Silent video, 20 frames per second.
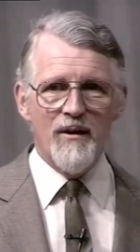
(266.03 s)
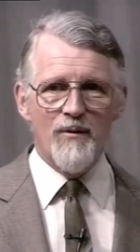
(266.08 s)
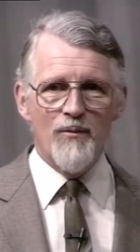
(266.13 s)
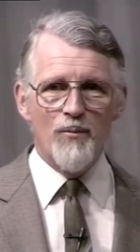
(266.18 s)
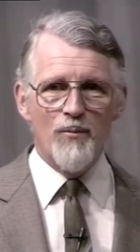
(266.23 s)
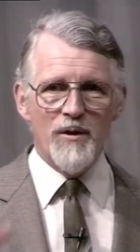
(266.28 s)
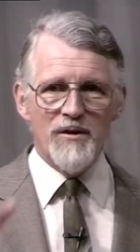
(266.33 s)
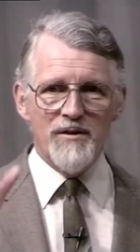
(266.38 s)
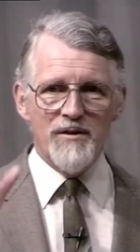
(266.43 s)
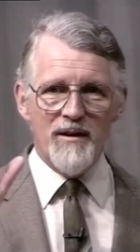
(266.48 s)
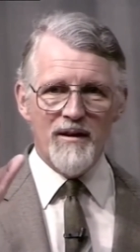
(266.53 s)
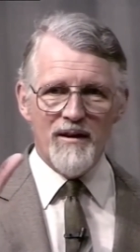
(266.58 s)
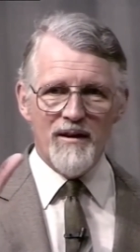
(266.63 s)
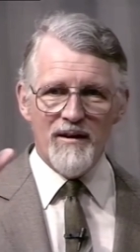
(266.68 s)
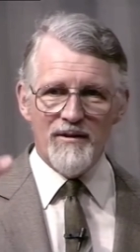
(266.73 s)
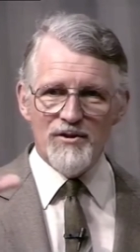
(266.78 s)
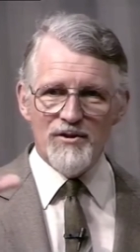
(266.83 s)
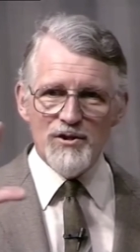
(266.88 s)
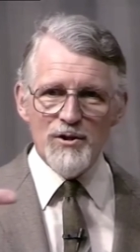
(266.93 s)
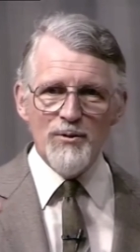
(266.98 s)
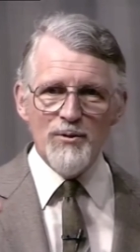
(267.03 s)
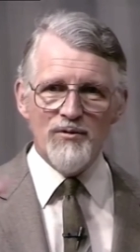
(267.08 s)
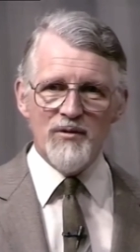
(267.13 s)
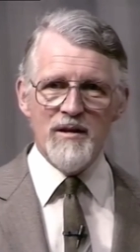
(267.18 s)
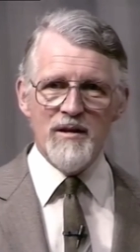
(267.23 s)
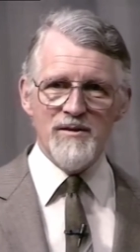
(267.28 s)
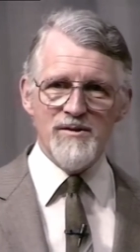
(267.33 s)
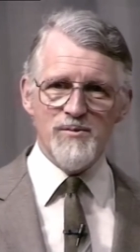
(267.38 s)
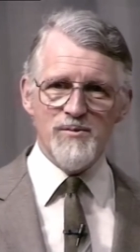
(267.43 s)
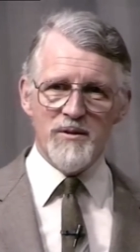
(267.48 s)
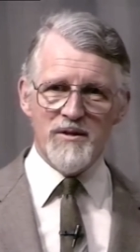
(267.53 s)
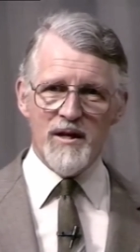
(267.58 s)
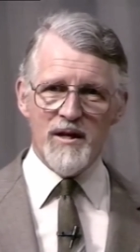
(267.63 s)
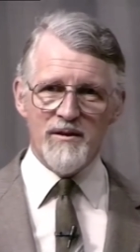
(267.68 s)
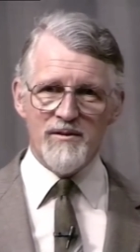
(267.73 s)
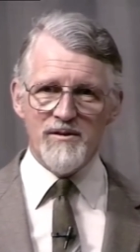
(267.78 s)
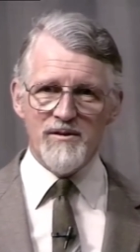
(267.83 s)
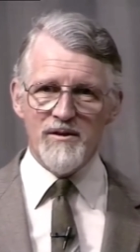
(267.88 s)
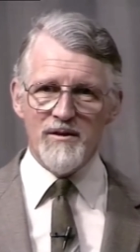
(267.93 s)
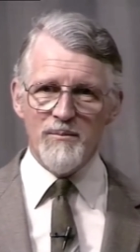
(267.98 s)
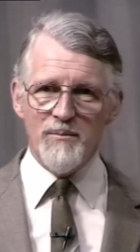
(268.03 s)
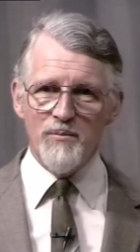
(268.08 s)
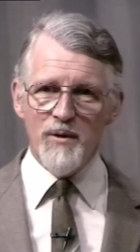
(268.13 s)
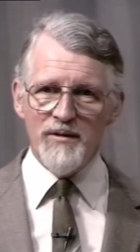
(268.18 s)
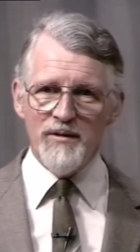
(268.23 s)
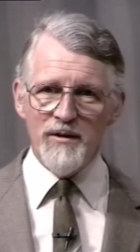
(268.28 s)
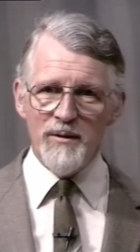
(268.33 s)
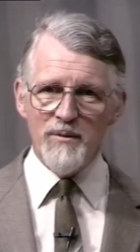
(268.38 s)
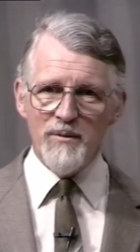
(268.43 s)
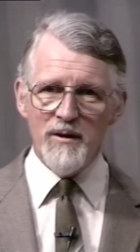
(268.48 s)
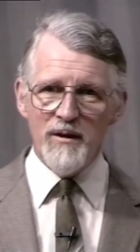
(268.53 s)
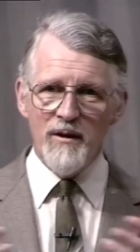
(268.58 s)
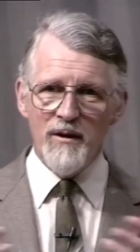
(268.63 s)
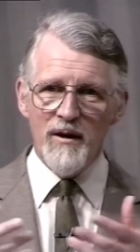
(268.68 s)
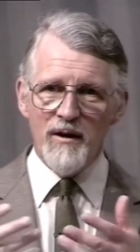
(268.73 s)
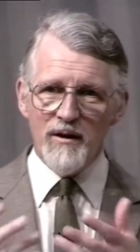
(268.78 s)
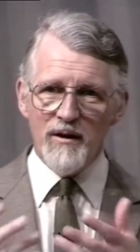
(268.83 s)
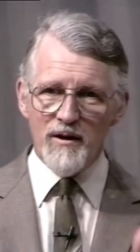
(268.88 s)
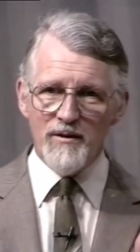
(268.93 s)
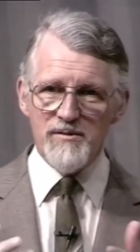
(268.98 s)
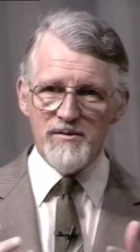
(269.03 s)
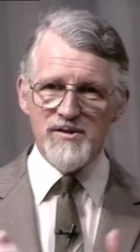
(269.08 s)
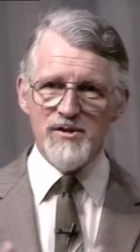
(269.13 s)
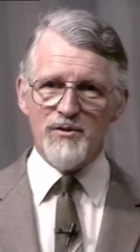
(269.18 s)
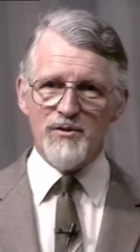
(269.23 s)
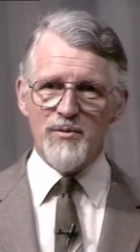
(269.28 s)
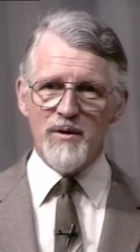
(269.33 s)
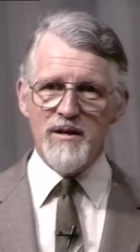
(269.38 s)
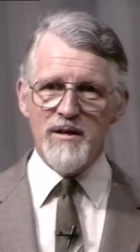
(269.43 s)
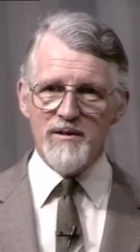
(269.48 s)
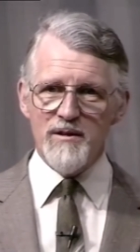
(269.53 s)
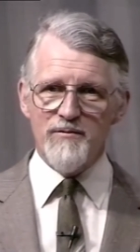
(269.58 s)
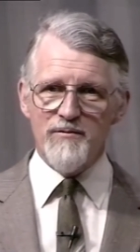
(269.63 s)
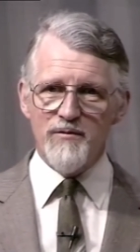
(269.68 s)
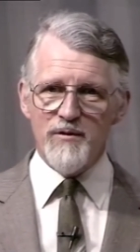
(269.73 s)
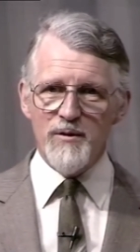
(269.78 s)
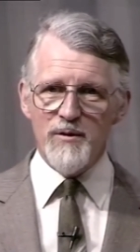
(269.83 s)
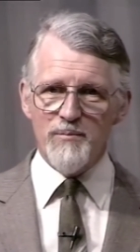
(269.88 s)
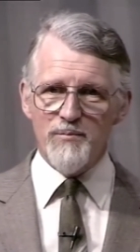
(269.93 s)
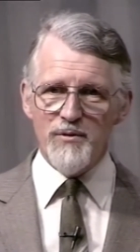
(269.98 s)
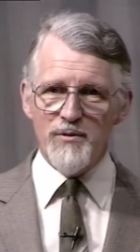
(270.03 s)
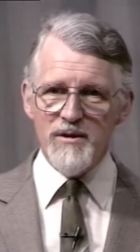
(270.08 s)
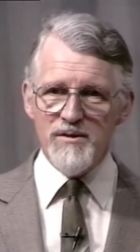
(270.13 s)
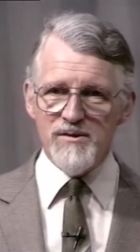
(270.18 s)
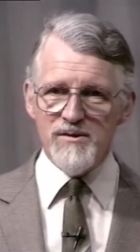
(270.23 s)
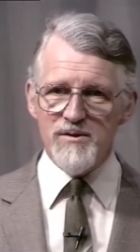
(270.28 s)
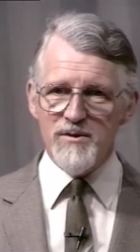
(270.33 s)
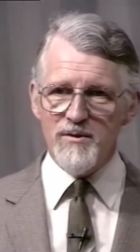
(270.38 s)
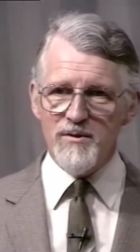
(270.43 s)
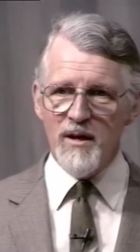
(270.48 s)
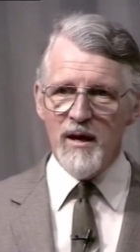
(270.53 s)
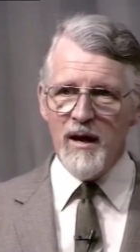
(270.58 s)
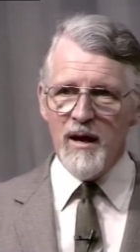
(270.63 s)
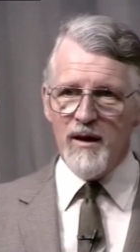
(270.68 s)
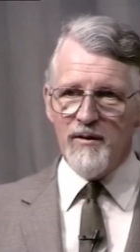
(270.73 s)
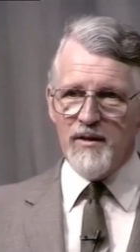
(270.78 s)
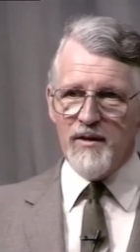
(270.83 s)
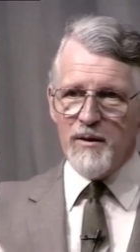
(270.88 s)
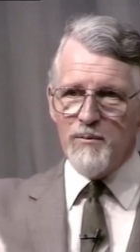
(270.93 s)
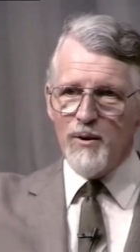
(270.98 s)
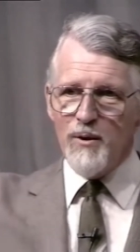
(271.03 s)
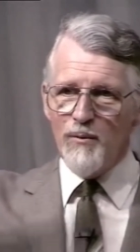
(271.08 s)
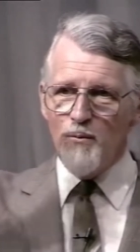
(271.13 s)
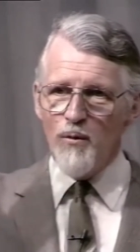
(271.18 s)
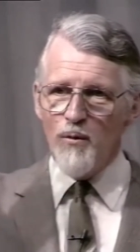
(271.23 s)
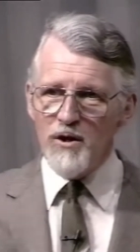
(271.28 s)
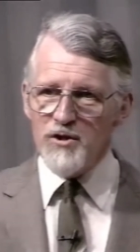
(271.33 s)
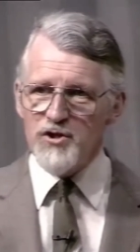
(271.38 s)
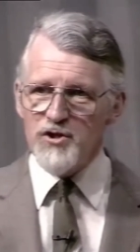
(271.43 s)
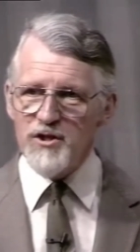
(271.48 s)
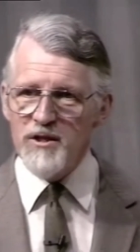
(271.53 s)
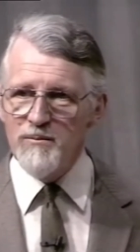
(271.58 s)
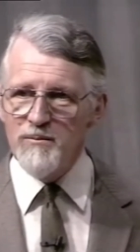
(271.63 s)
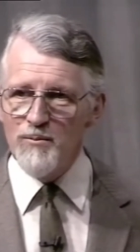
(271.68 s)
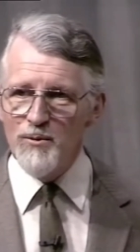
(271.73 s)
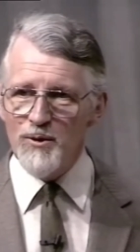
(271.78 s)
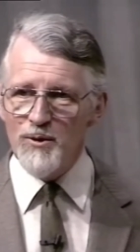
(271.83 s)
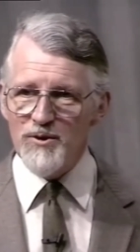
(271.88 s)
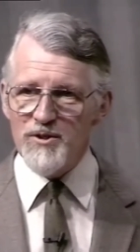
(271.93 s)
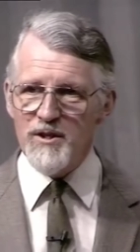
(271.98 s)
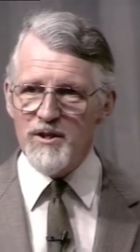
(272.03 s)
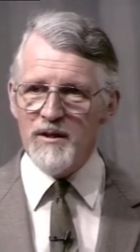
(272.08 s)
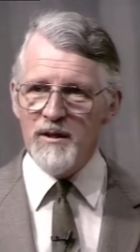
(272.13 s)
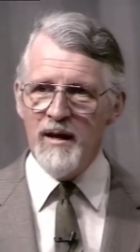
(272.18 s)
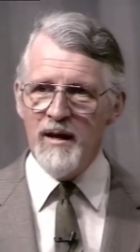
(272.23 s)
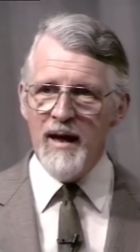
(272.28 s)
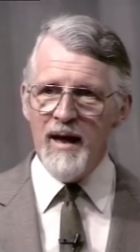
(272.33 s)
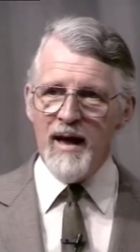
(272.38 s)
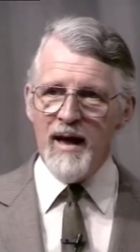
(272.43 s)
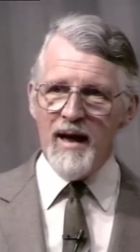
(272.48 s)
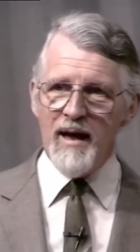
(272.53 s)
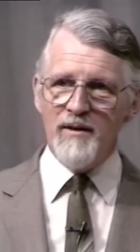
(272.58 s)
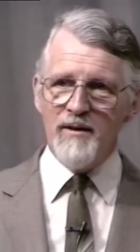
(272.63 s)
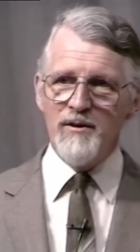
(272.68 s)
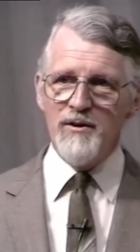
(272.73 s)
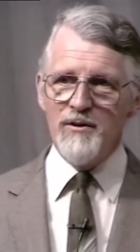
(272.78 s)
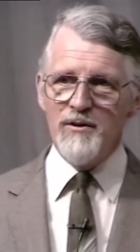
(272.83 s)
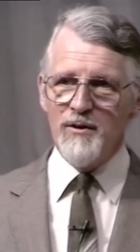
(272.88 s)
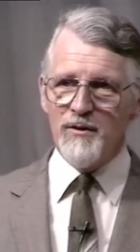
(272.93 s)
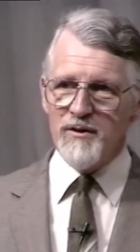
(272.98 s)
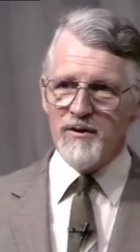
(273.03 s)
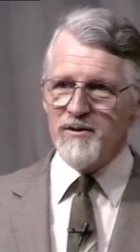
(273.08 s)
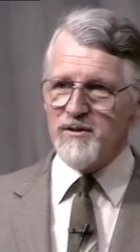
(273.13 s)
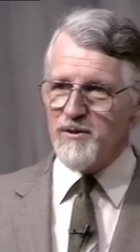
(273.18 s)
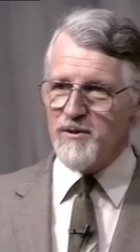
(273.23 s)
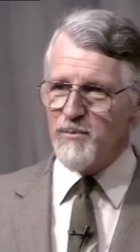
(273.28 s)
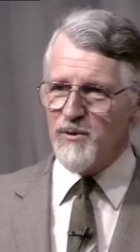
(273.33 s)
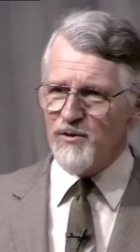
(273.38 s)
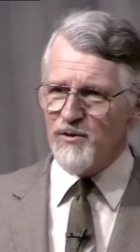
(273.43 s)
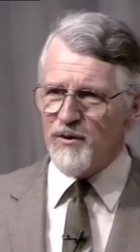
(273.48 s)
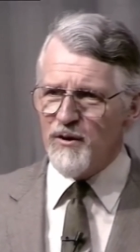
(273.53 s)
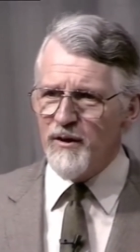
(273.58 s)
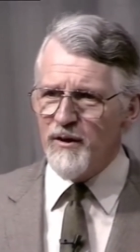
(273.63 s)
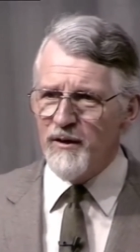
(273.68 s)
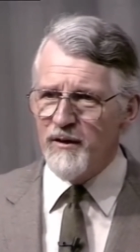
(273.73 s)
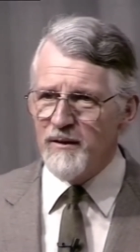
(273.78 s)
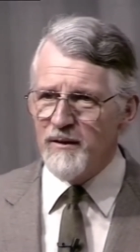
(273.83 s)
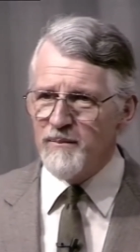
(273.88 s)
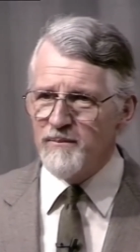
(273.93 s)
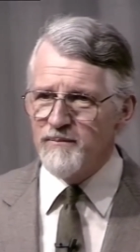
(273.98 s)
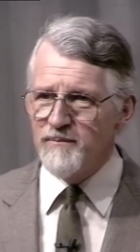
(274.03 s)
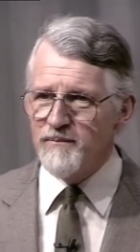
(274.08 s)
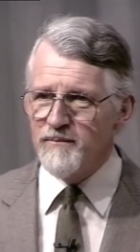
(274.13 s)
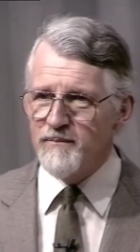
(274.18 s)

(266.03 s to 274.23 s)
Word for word: would two things were done to them when they were consecrated for the priesthood. They were washed in water and anointed with oil.